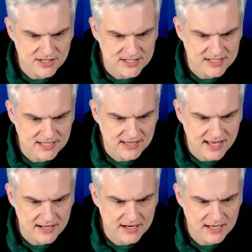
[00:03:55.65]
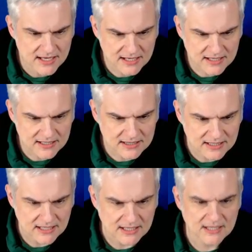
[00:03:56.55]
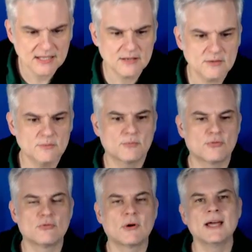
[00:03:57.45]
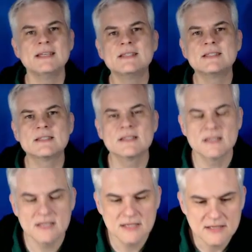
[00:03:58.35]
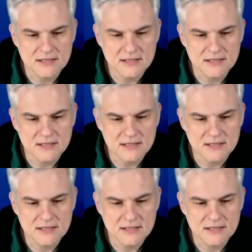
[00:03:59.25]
You can see that the price